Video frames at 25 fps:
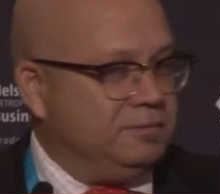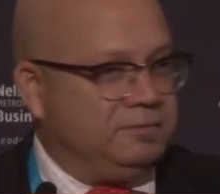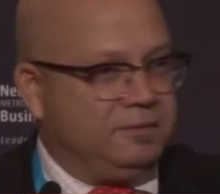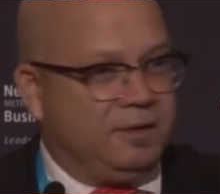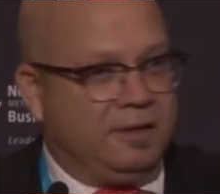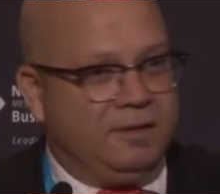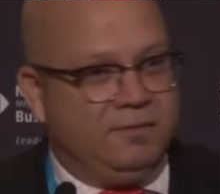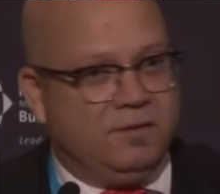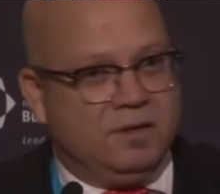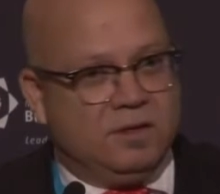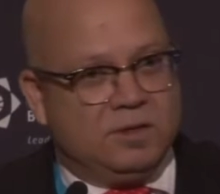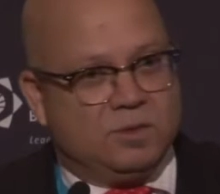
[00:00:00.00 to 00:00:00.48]
for
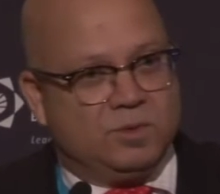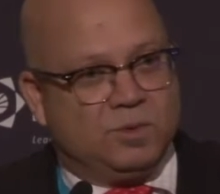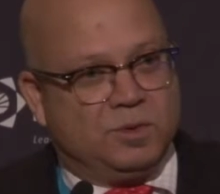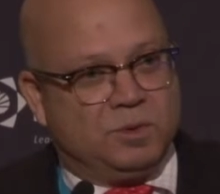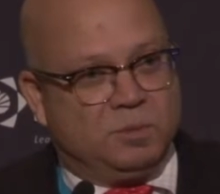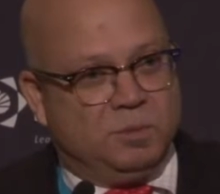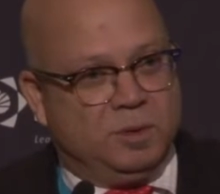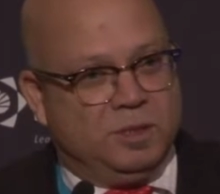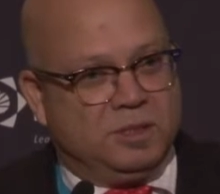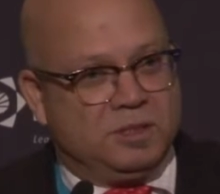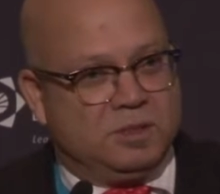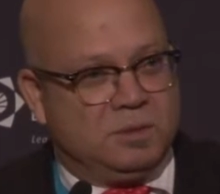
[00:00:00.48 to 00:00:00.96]
5 years
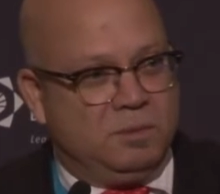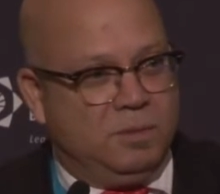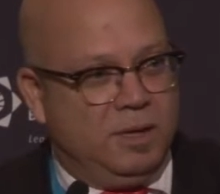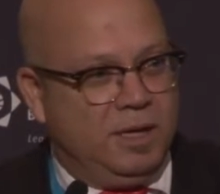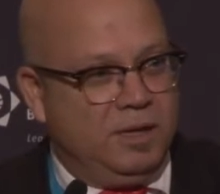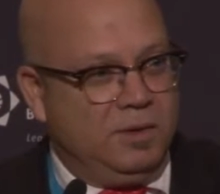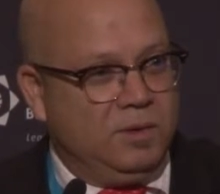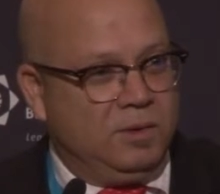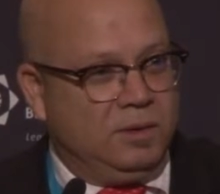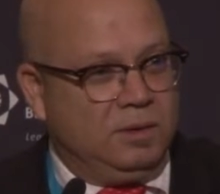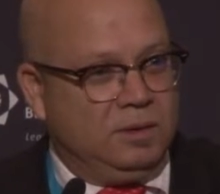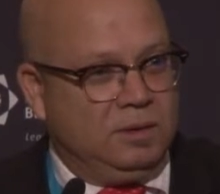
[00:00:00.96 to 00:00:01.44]
with Minister
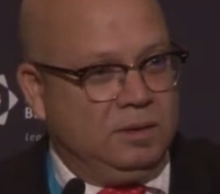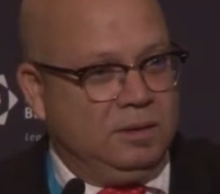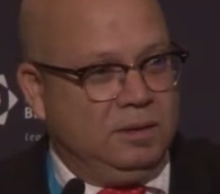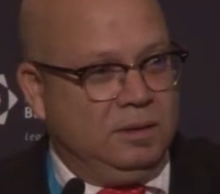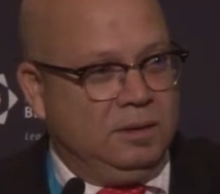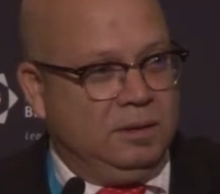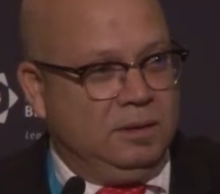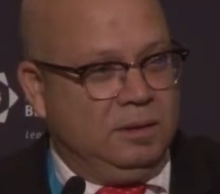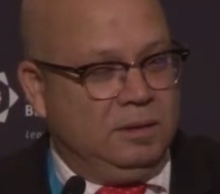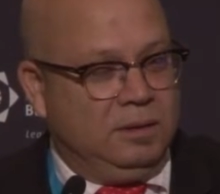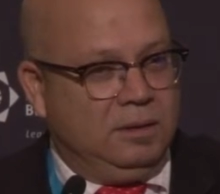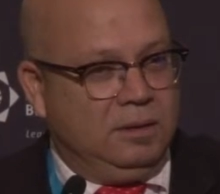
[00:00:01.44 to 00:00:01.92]
Mandela,
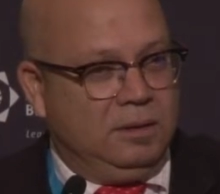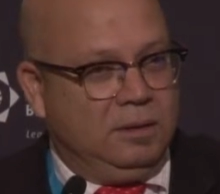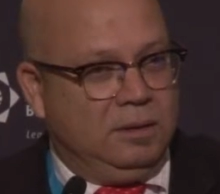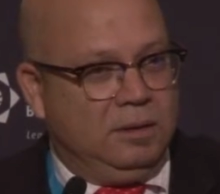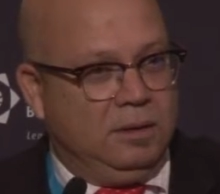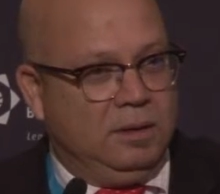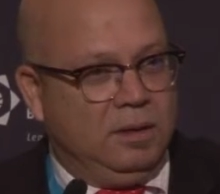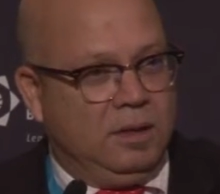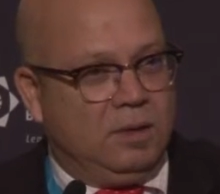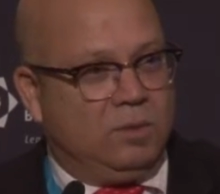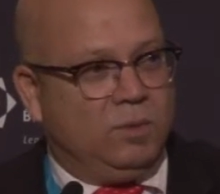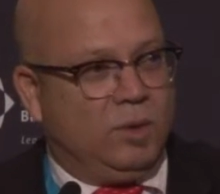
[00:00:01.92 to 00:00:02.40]

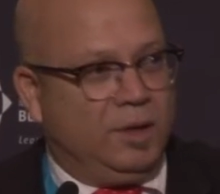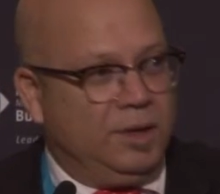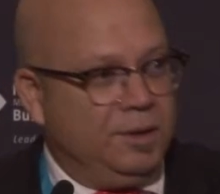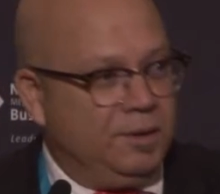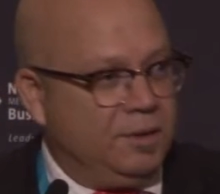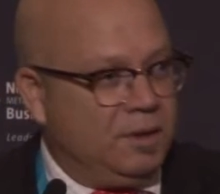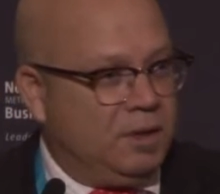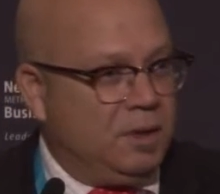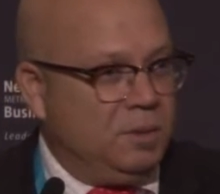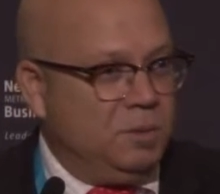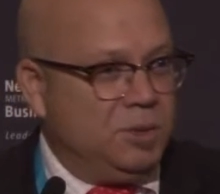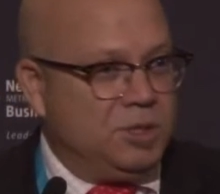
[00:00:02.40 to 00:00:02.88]
and one
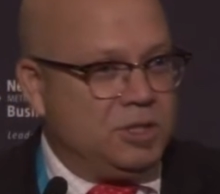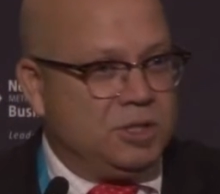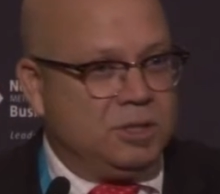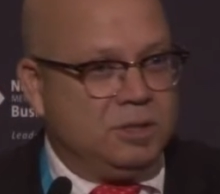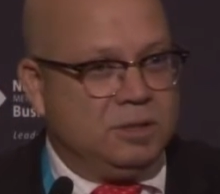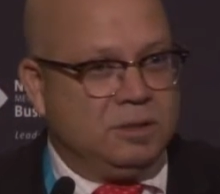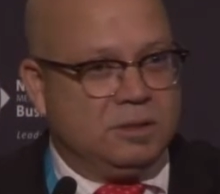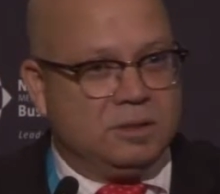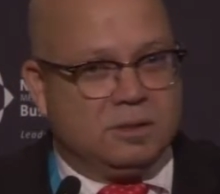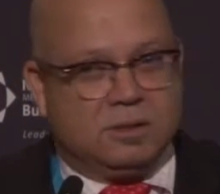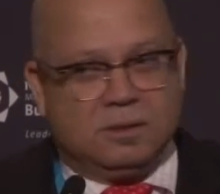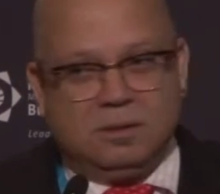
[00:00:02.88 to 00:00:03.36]
of the
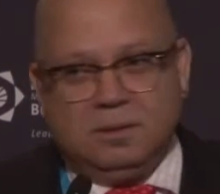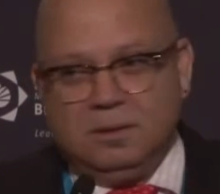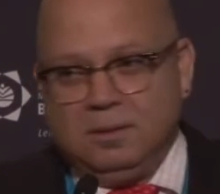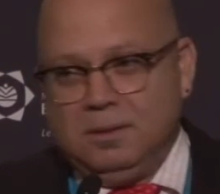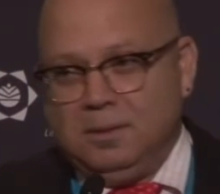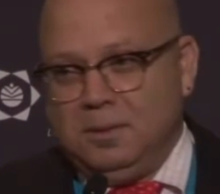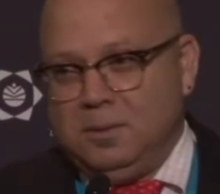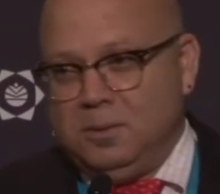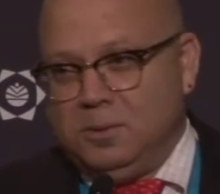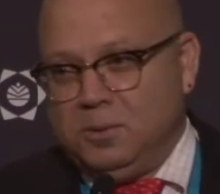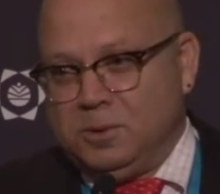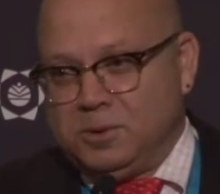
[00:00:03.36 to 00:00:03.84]
commissioners
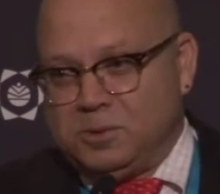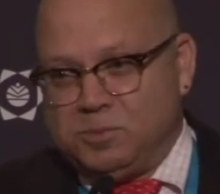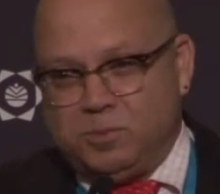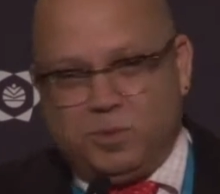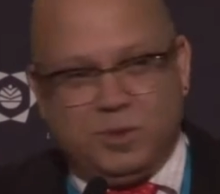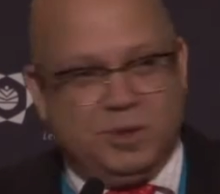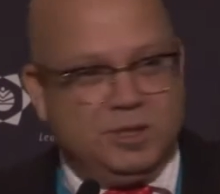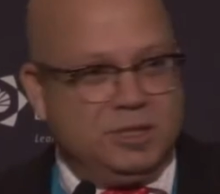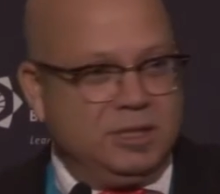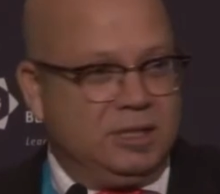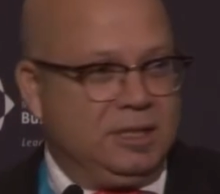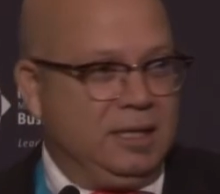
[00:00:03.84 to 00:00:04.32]
was
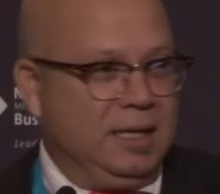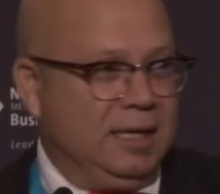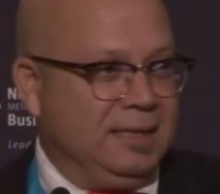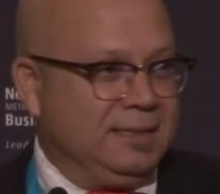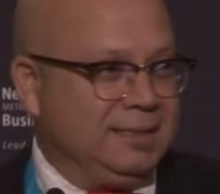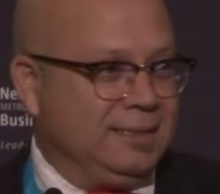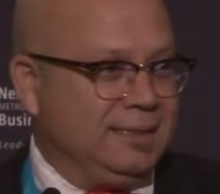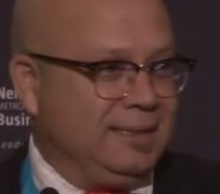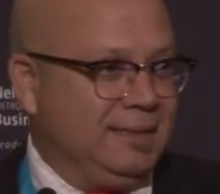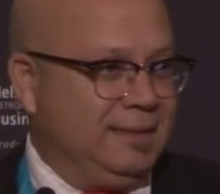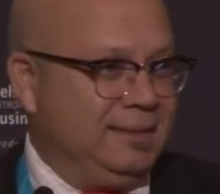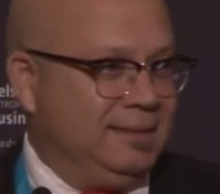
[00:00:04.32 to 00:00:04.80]
Bridget
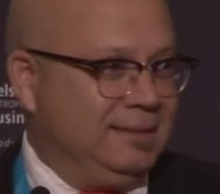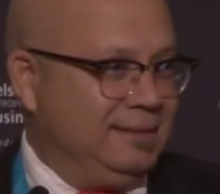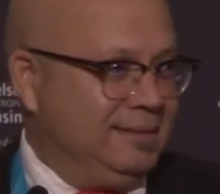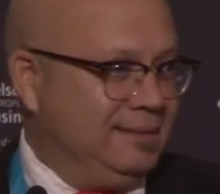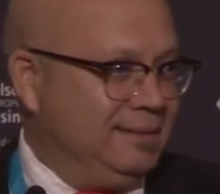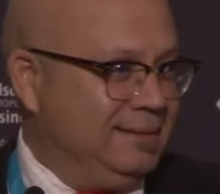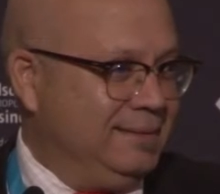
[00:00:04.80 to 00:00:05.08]
Casa.